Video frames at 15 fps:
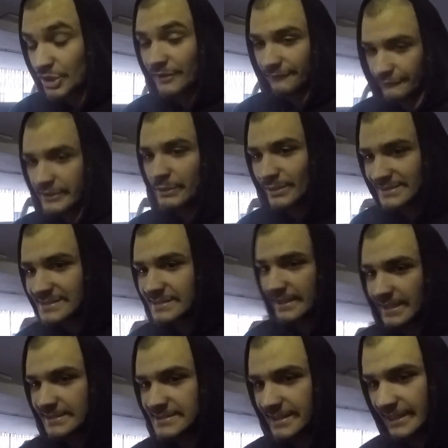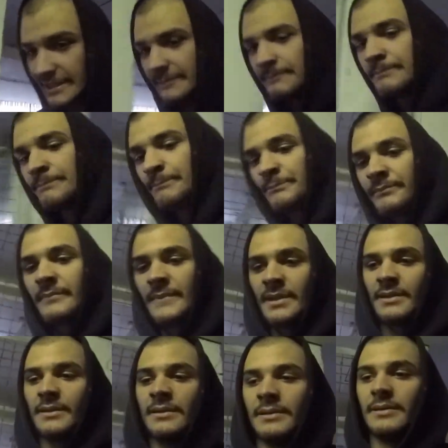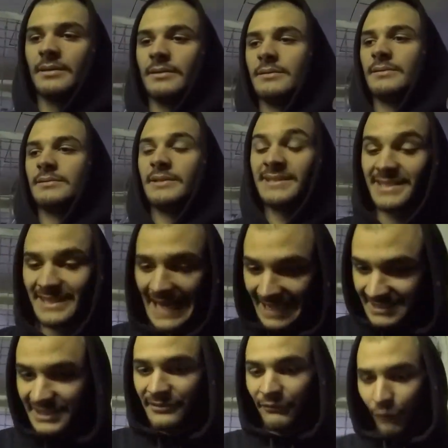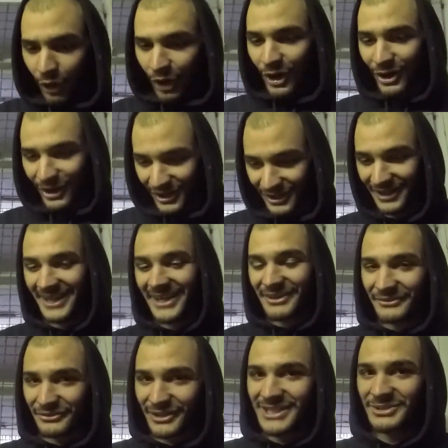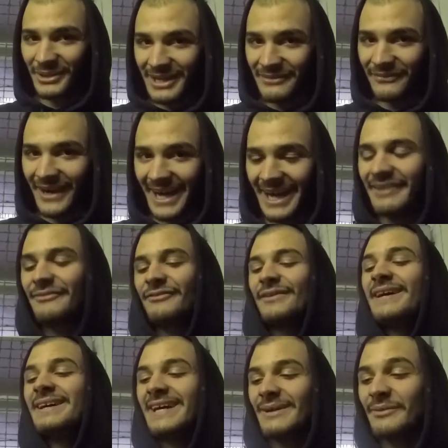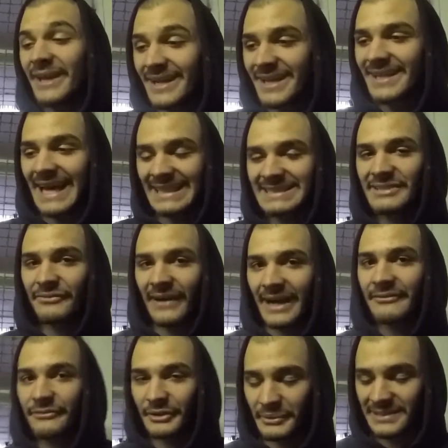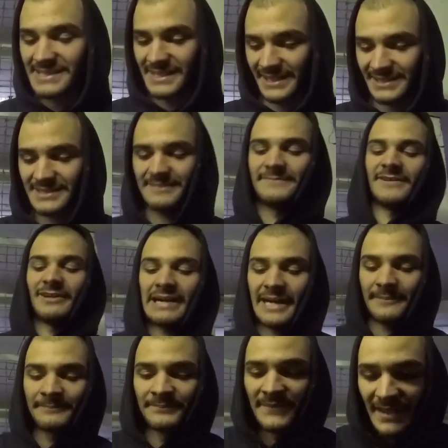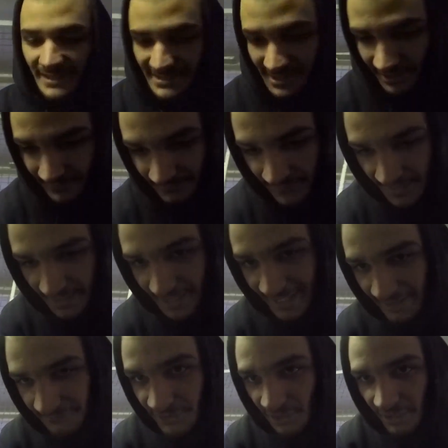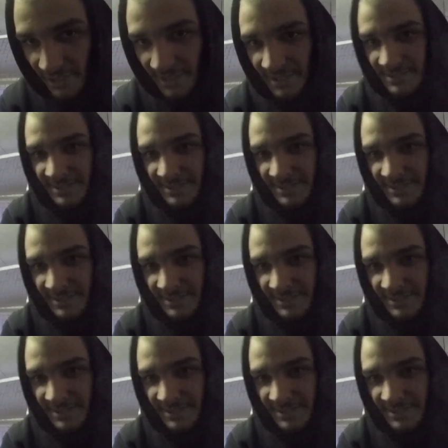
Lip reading: your 316, yeah? It's a 94 325 in a 95 316, all right? So if you look,